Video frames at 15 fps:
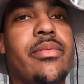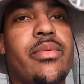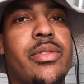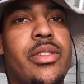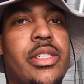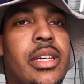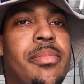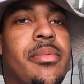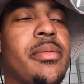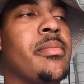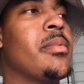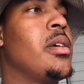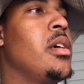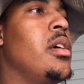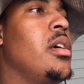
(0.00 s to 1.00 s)
Shipped
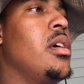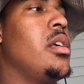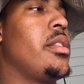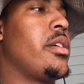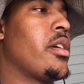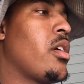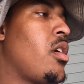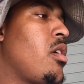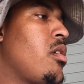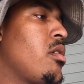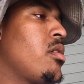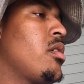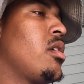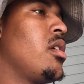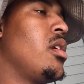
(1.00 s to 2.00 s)
them, they're
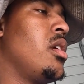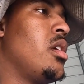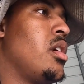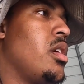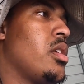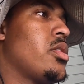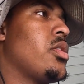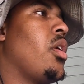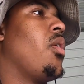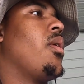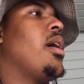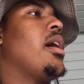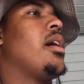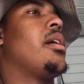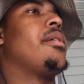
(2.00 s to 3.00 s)
gone.
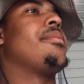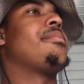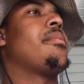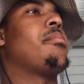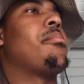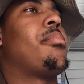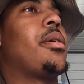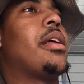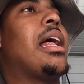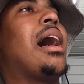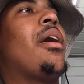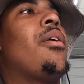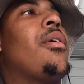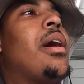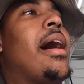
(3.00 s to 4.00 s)
So, but
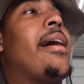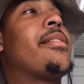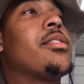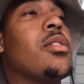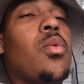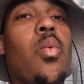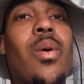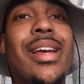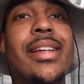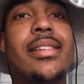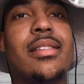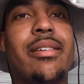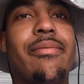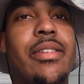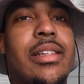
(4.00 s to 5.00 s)
I took
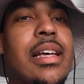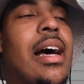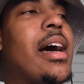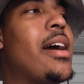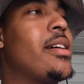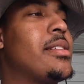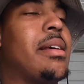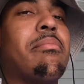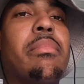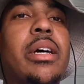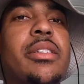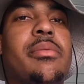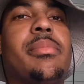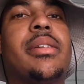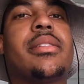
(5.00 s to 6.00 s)
weights of the tires and
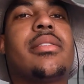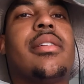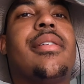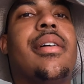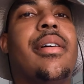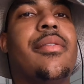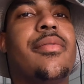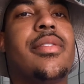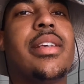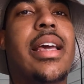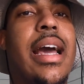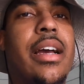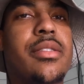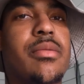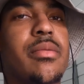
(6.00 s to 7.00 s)
measurements of the
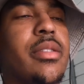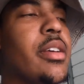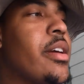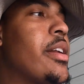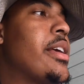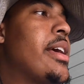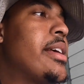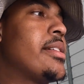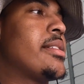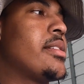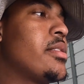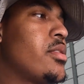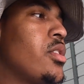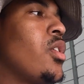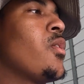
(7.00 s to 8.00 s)
actual
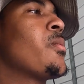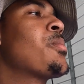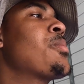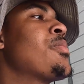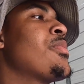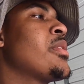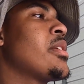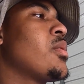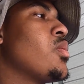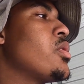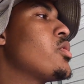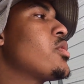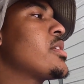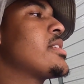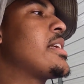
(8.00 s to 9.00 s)
38s. So we'll
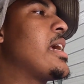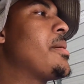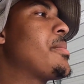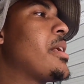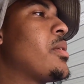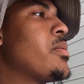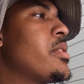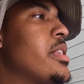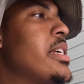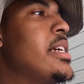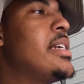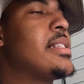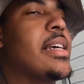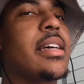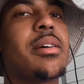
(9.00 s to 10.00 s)
do the same thing with
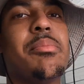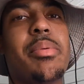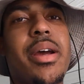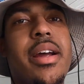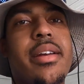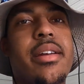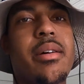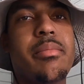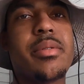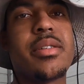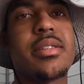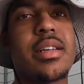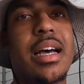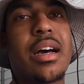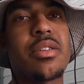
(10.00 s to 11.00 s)
these and compare
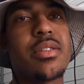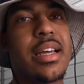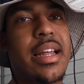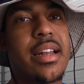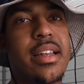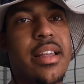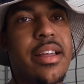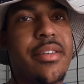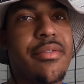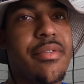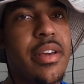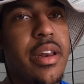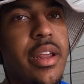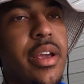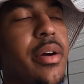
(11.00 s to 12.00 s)
numbers. I'll do that in a later
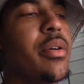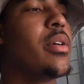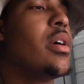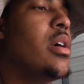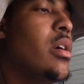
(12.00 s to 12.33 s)
video.